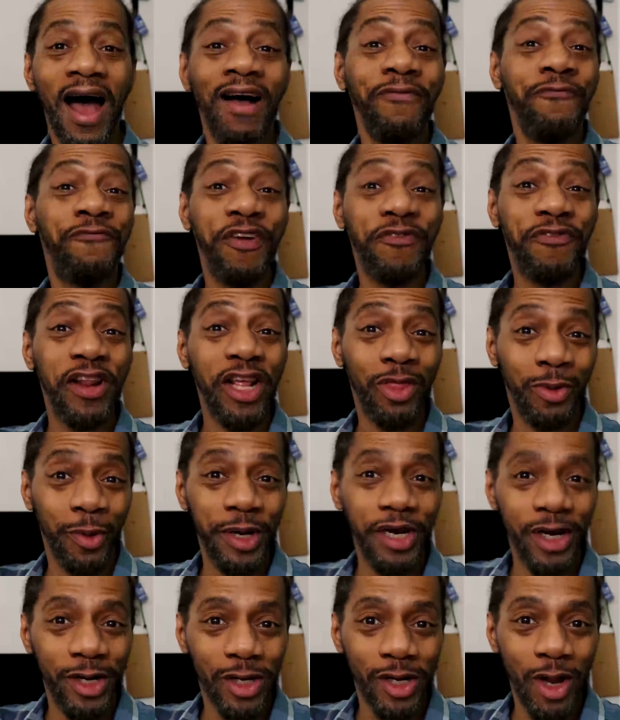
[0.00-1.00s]
I'm
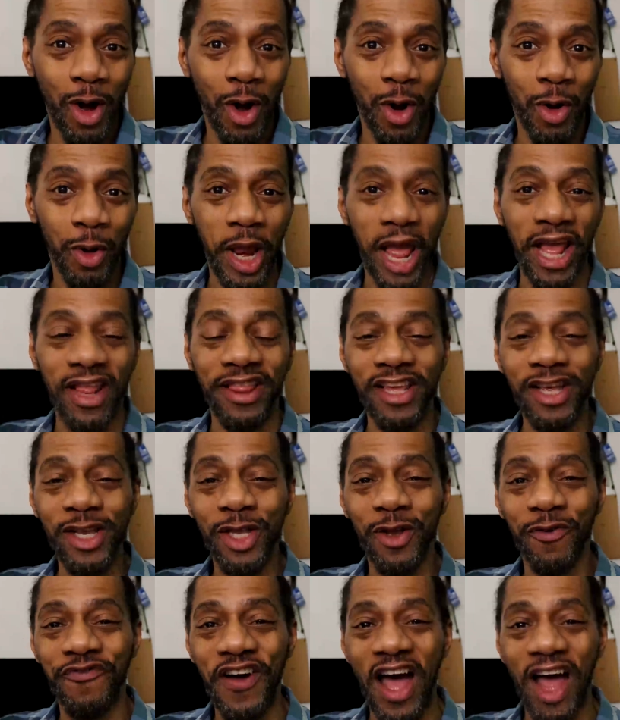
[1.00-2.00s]
53 years old, and
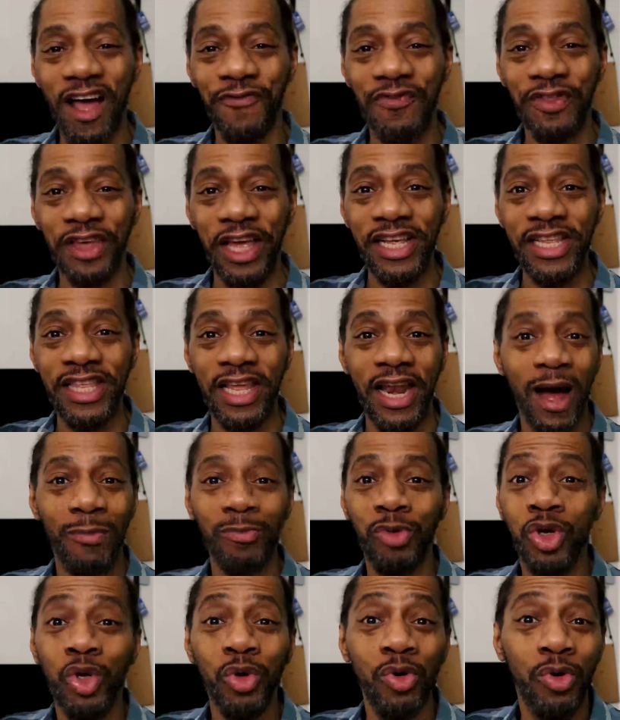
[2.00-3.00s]
these are five things that
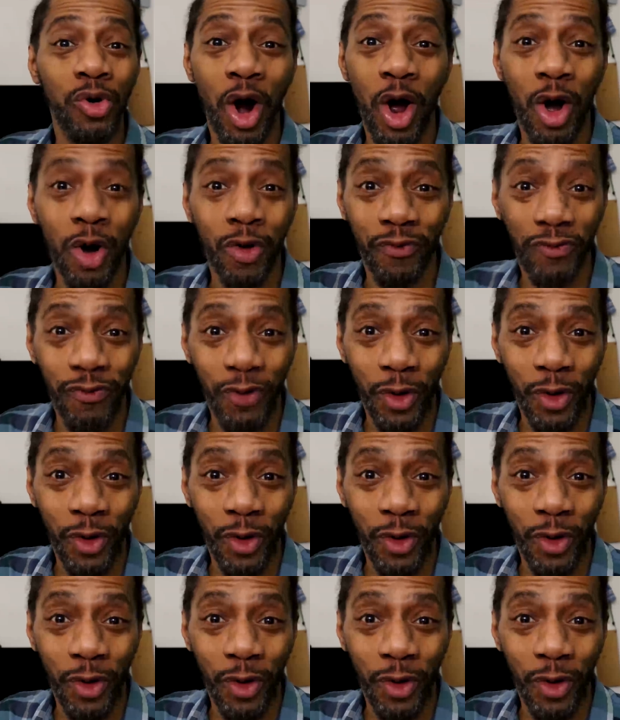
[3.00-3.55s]
I'm too grown